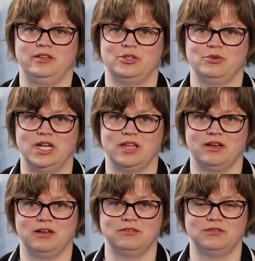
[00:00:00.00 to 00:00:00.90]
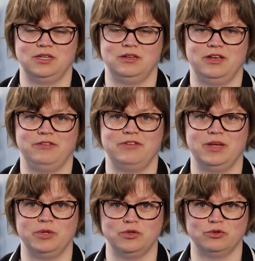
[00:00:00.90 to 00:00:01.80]
to another in a
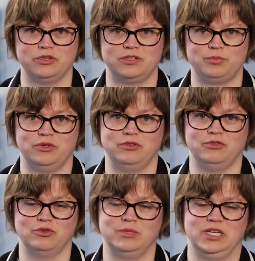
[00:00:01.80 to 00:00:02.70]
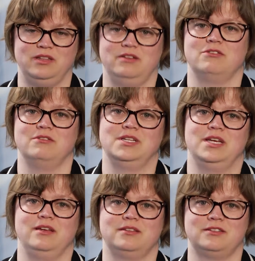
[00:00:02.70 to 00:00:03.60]
family law dispute, normally in the
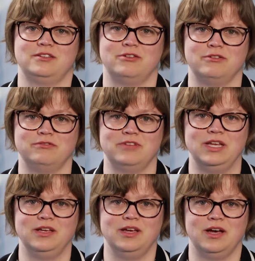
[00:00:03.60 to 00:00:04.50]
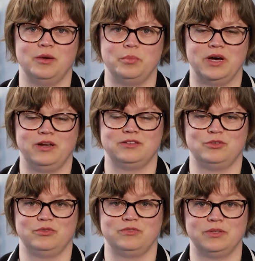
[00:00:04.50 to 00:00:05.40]
context of parties
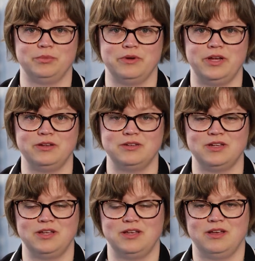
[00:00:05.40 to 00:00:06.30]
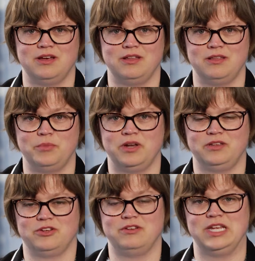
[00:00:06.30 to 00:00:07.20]
who have separated. The parties
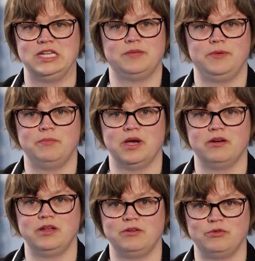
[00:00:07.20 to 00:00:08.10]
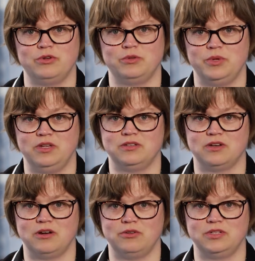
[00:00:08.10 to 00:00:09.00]
don't need to be married in order to be
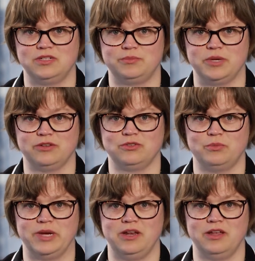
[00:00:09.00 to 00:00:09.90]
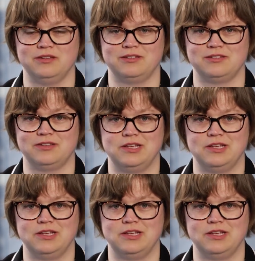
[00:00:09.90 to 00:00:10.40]
entitled to spousal maintenance.